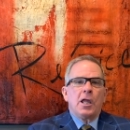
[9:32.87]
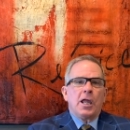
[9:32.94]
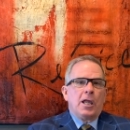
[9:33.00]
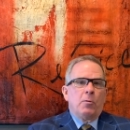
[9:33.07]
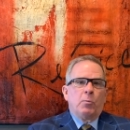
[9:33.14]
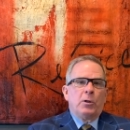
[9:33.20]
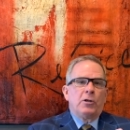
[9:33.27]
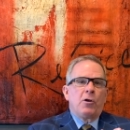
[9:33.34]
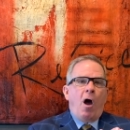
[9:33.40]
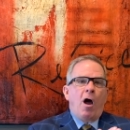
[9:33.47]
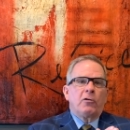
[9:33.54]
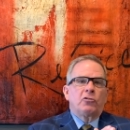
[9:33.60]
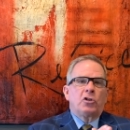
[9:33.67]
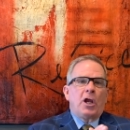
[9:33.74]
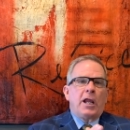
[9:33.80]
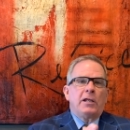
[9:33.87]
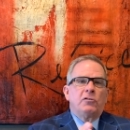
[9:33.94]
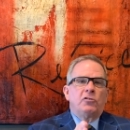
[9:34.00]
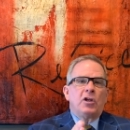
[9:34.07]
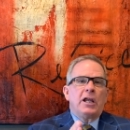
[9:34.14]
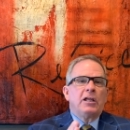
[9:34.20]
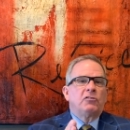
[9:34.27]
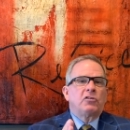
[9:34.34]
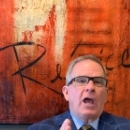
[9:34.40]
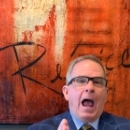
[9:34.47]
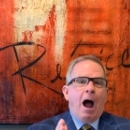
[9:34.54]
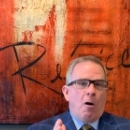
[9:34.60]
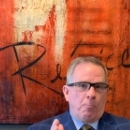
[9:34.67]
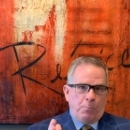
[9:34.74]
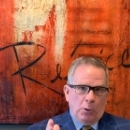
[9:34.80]
It would not change its
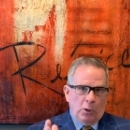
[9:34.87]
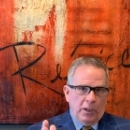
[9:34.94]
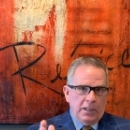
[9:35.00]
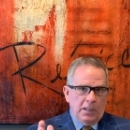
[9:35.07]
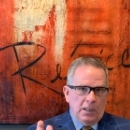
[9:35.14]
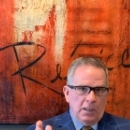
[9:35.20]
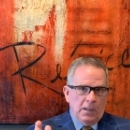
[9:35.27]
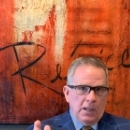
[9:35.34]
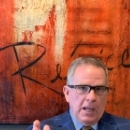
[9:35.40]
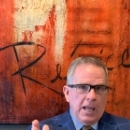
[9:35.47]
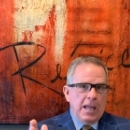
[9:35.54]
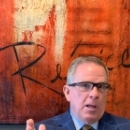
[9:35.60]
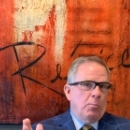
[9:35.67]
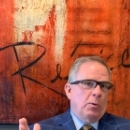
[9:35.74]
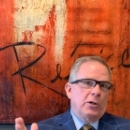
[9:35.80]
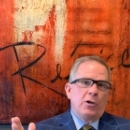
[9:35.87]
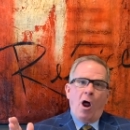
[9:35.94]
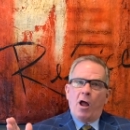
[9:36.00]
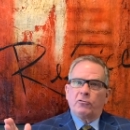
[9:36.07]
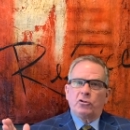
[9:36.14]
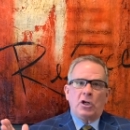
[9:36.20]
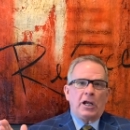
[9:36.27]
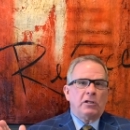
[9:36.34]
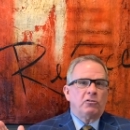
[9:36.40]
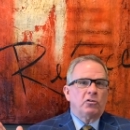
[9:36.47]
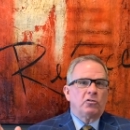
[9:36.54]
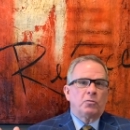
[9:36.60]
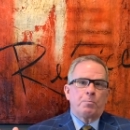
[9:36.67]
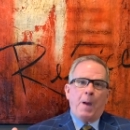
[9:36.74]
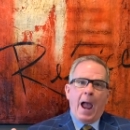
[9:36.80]
output. It would not change
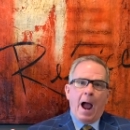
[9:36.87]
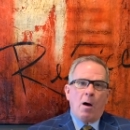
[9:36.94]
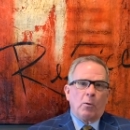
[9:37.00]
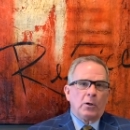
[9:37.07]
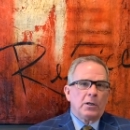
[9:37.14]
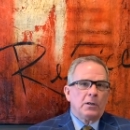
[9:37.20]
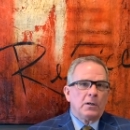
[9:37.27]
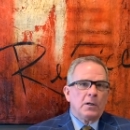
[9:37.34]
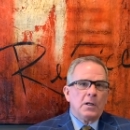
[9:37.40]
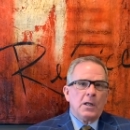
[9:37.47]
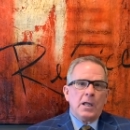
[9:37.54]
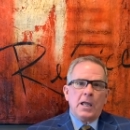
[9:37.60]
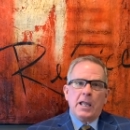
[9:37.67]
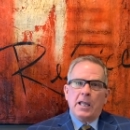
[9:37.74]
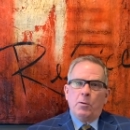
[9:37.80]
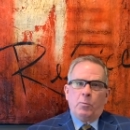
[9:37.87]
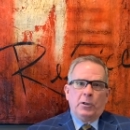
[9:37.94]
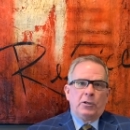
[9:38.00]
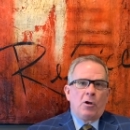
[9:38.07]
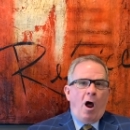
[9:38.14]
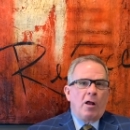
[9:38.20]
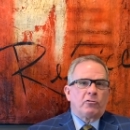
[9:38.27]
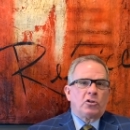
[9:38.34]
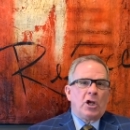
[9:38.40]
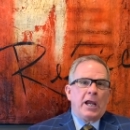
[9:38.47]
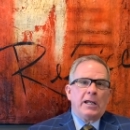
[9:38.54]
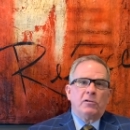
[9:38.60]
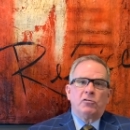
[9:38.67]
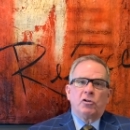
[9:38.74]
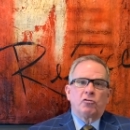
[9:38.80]
its power. It would not
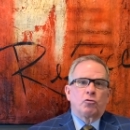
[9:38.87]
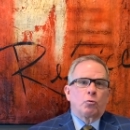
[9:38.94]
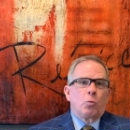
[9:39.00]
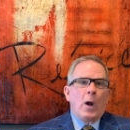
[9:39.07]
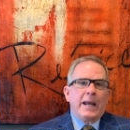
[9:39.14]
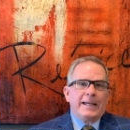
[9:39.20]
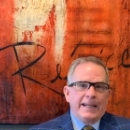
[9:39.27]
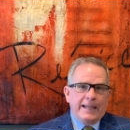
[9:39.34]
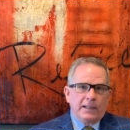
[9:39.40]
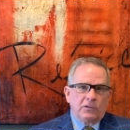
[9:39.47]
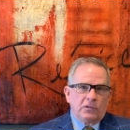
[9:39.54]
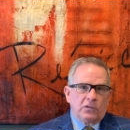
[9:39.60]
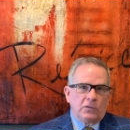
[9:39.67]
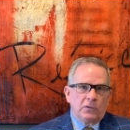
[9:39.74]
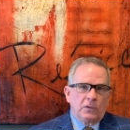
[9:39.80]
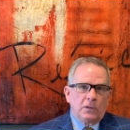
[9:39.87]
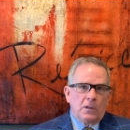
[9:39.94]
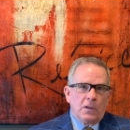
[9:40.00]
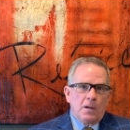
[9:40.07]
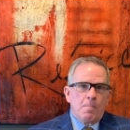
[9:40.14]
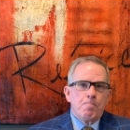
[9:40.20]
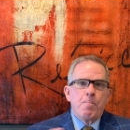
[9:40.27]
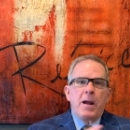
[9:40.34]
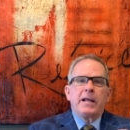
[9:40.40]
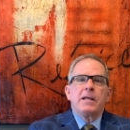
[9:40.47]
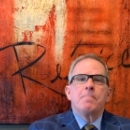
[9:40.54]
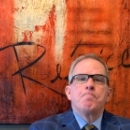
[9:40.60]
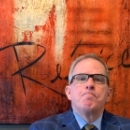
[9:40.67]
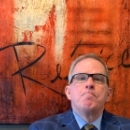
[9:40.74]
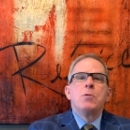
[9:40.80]
change its radiance, but
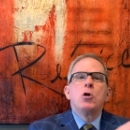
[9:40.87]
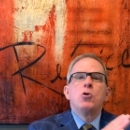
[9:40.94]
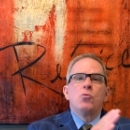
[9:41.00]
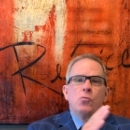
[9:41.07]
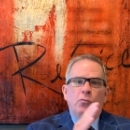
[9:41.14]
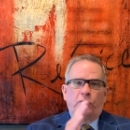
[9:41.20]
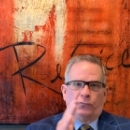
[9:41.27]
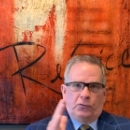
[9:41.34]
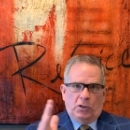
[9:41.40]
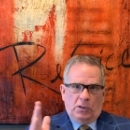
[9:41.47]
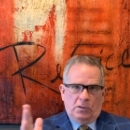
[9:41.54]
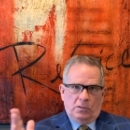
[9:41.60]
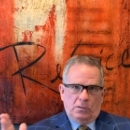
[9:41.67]
it moved.